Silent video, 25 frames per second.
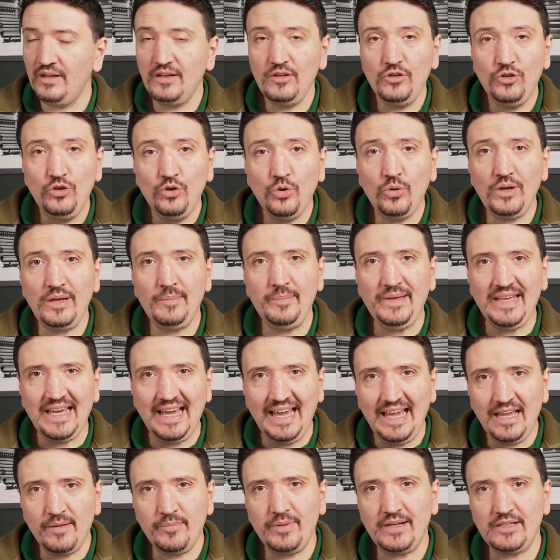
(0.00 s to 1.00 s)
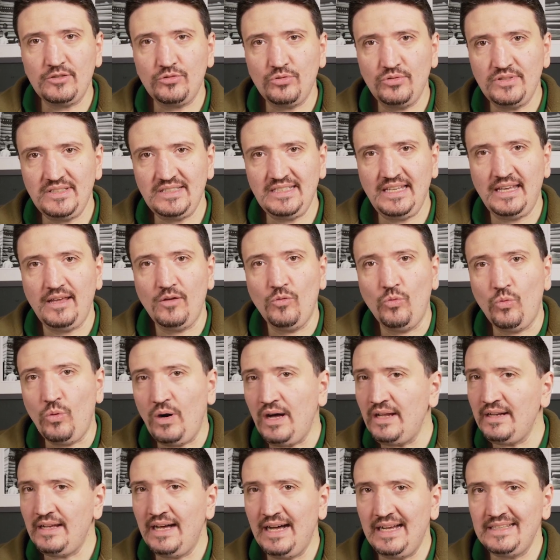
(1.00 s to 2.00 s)
you will be able to see
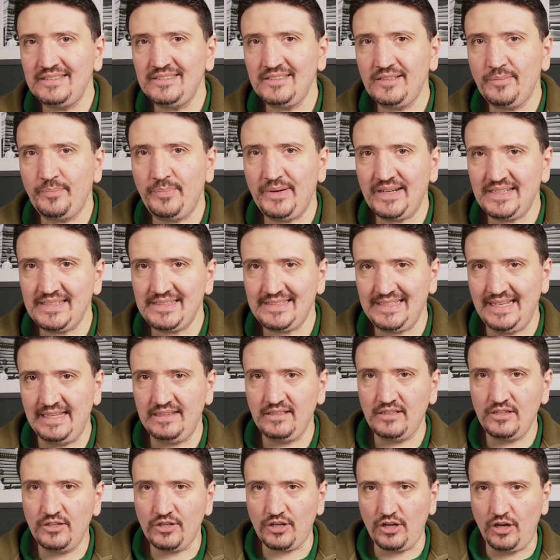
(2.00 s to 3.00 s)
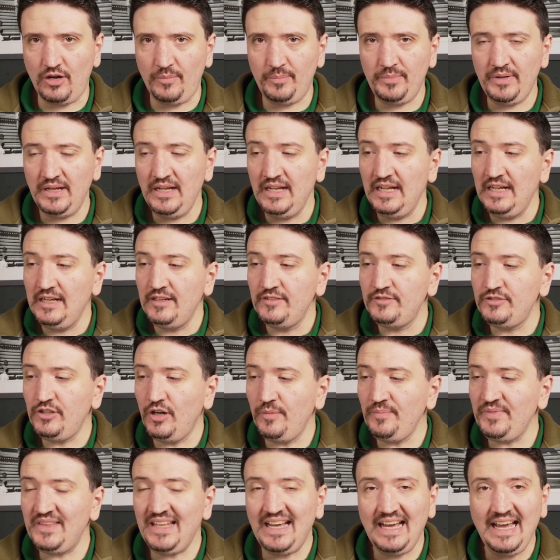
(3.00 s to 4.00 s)
100% crop
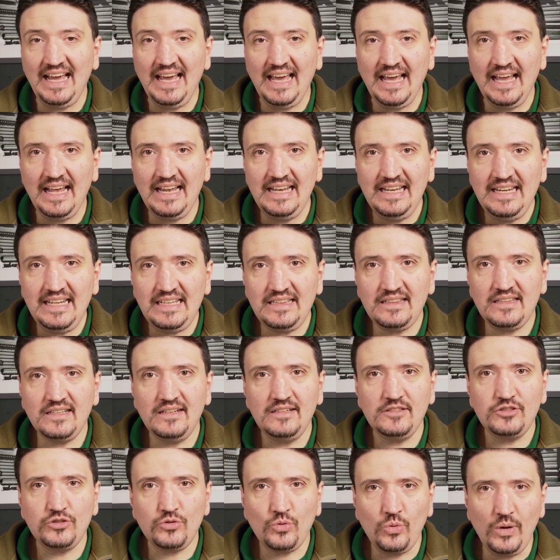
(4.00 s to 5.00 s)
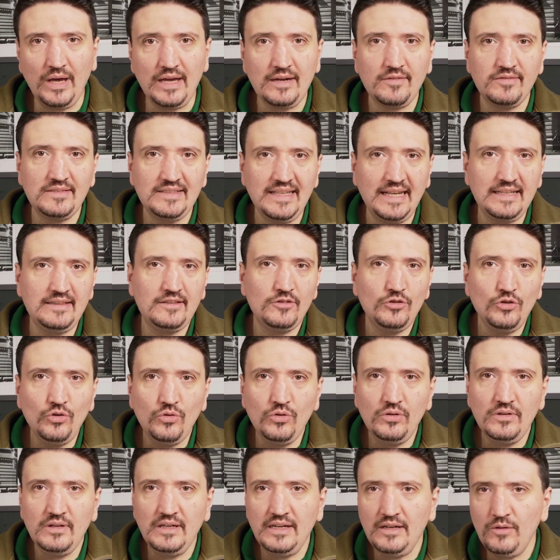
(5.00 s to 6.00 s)
from the little square that
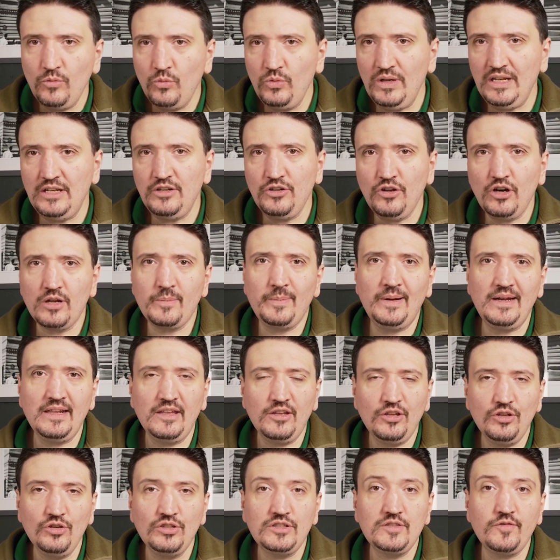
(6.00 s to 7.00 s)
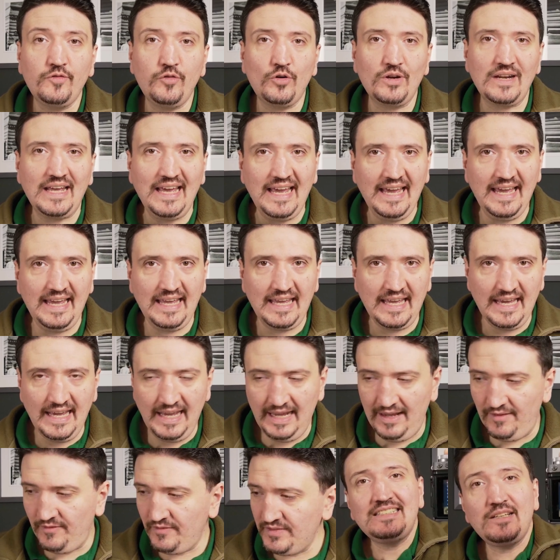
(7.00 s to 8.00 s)
you will normally use for
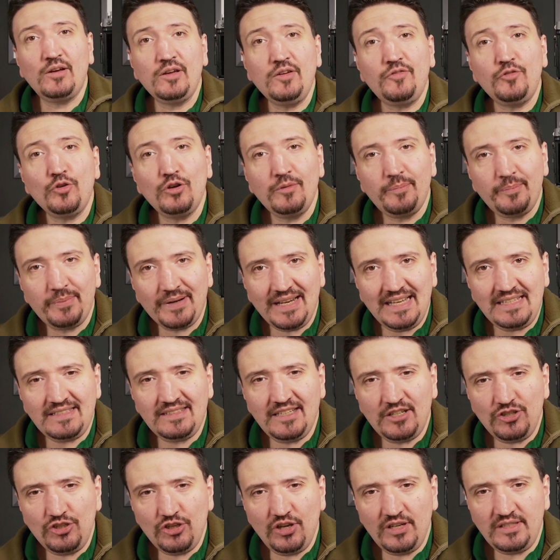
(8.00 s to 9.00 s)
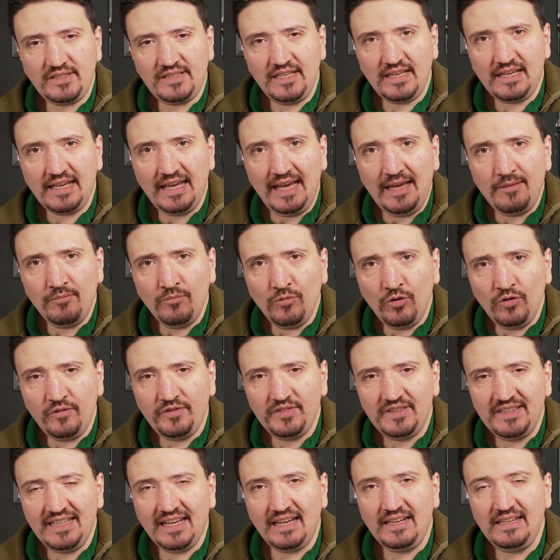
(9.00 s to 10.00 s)
AF. So if you press the joystick and
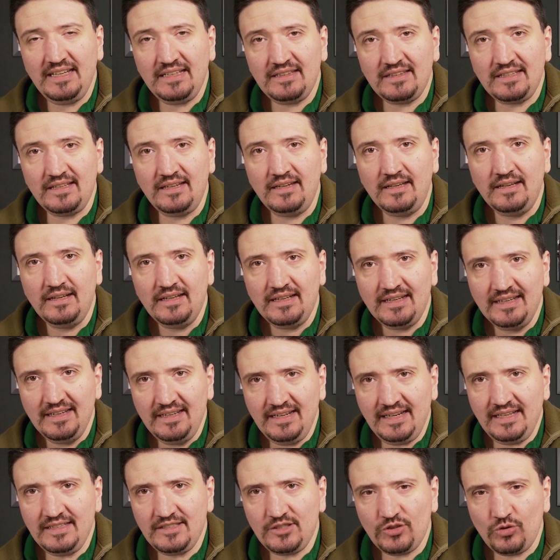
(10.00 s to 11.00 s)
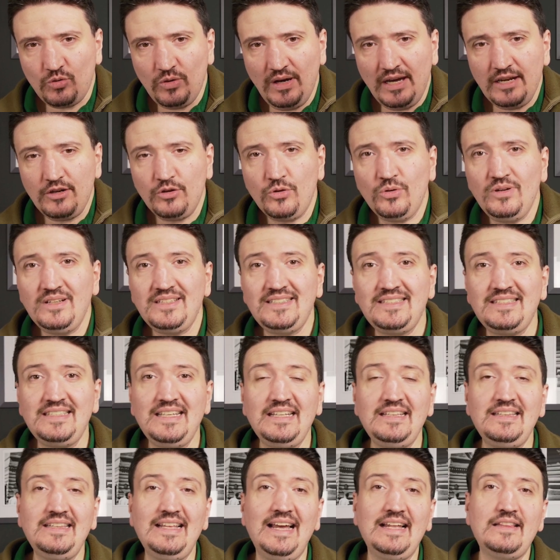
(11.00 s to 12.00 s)
move the little green square, you will
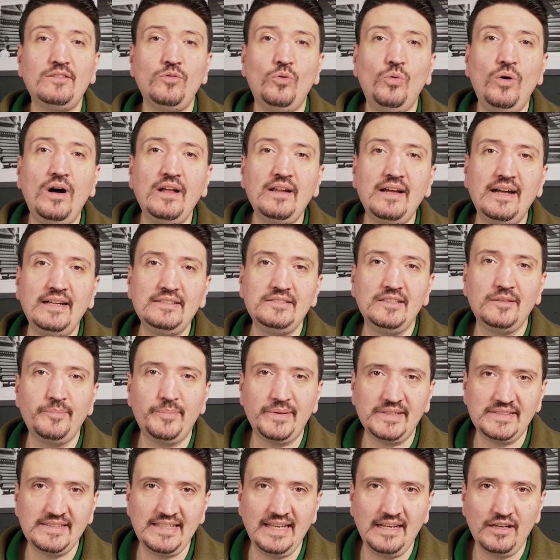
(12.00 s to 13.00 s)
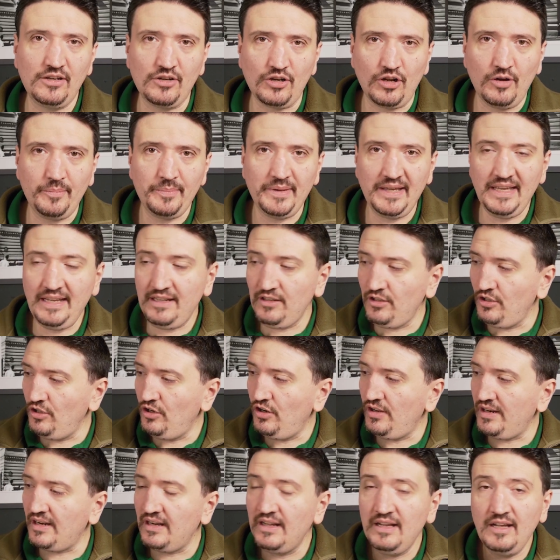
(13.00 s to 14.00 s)
see that 100% crop in
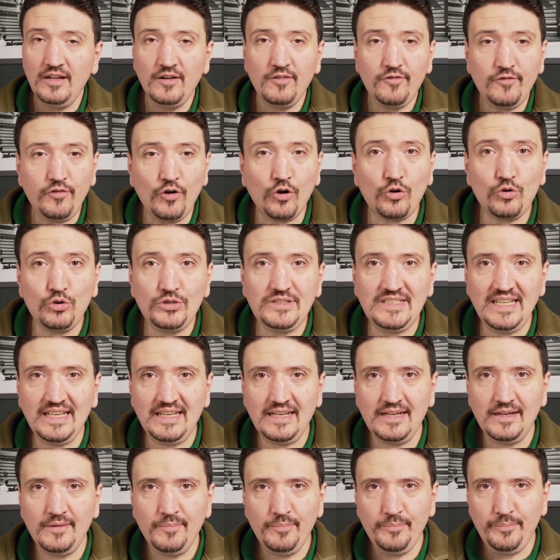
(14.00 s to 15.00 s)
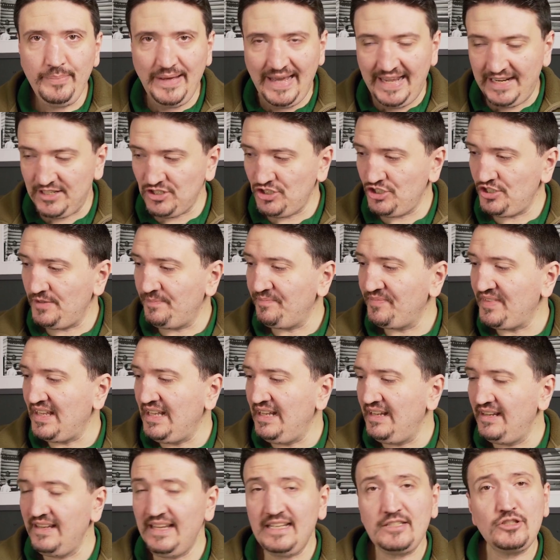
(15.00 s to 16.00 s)
your focusing patch.
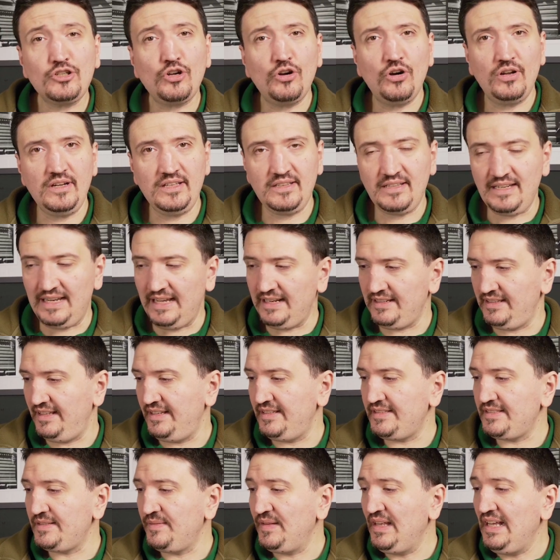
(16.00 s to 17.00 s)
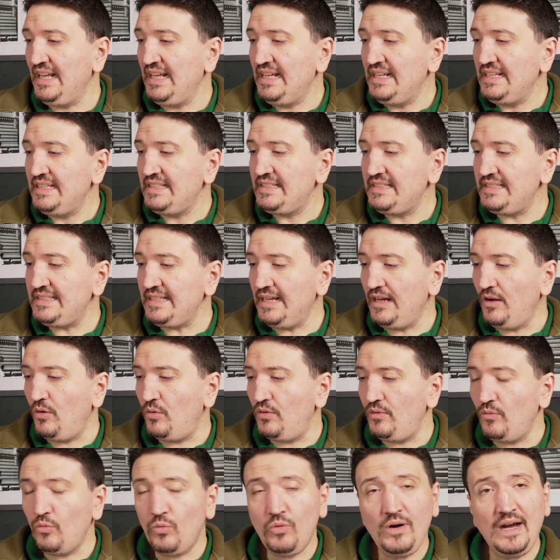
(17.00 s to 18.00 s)
Let's call it like this.
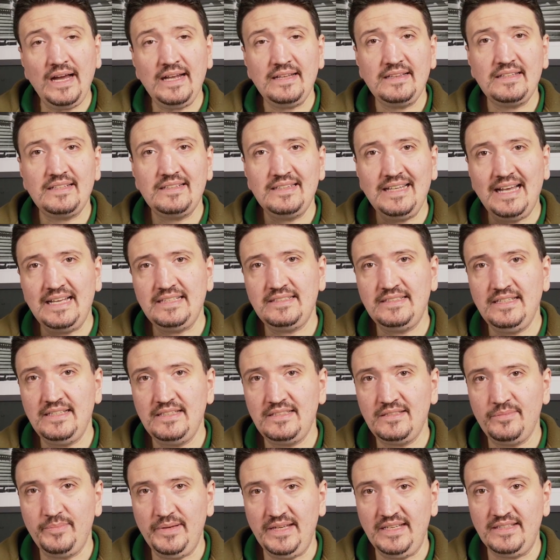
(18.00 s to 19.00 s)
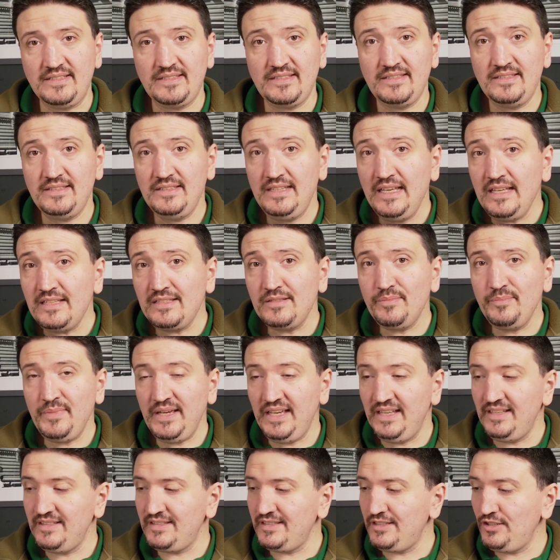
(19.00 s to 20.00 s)
So what does this mean? This
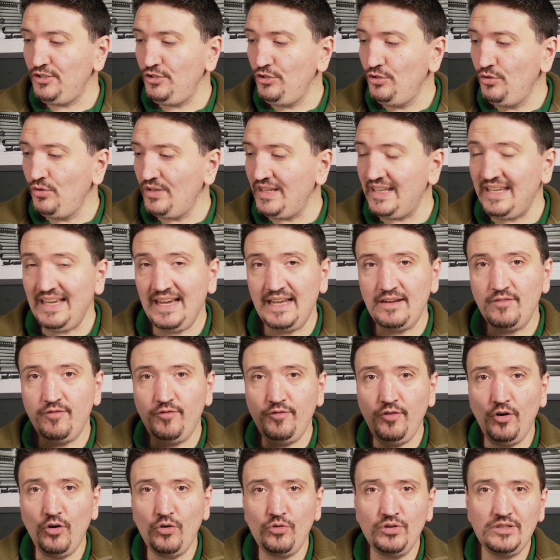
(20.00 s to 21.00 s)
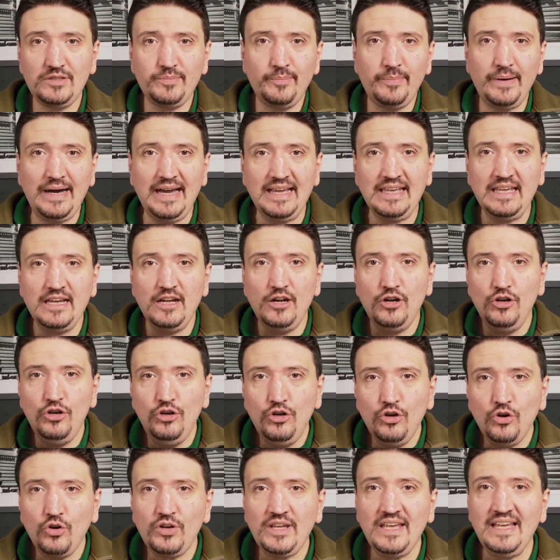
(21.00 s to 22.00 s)
means you can focus by
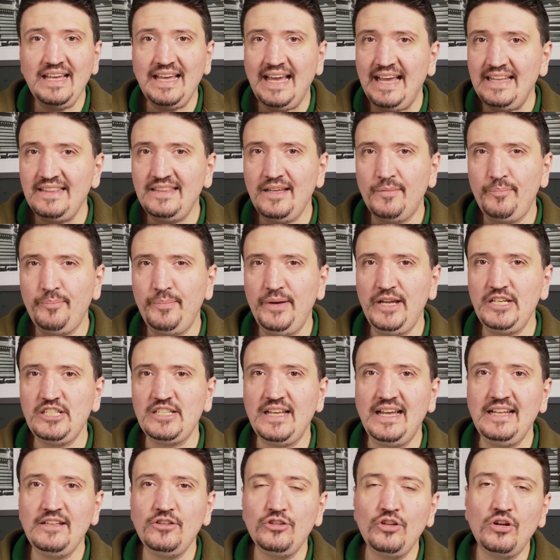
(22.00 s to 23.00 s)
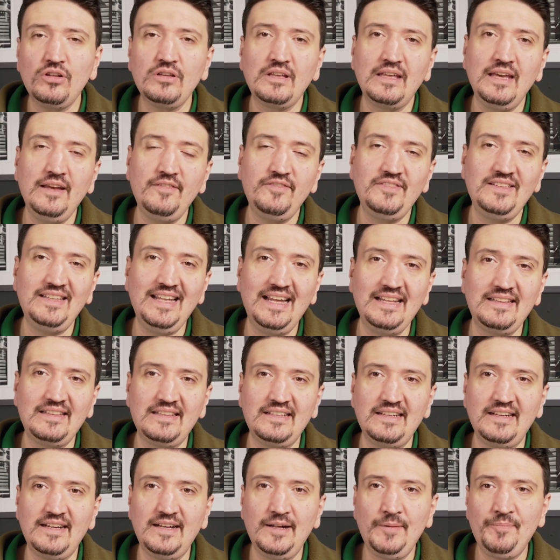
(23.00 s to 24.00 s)
looking at the patch and don't have
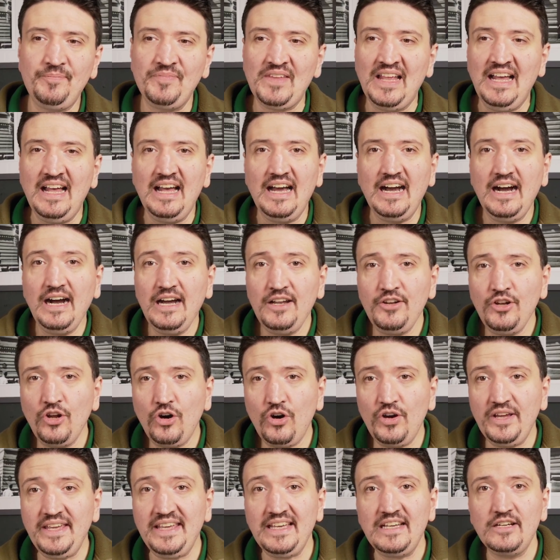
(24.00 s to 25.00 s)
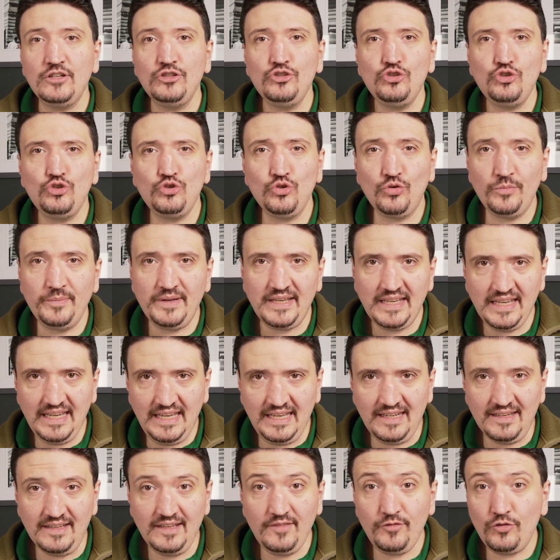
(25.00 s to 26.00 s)
that annoying zoom
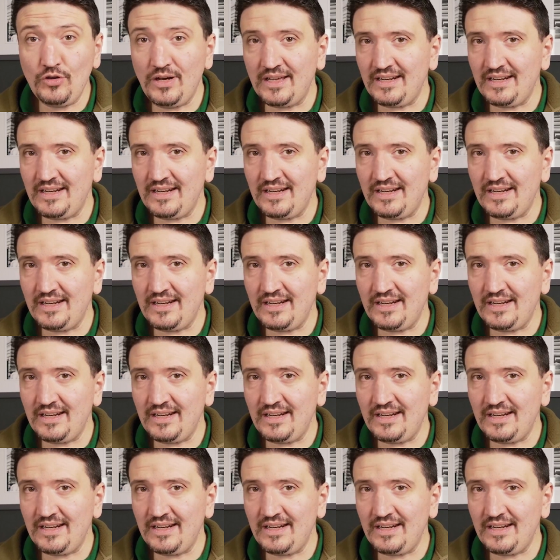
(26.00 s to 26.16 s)
in, if you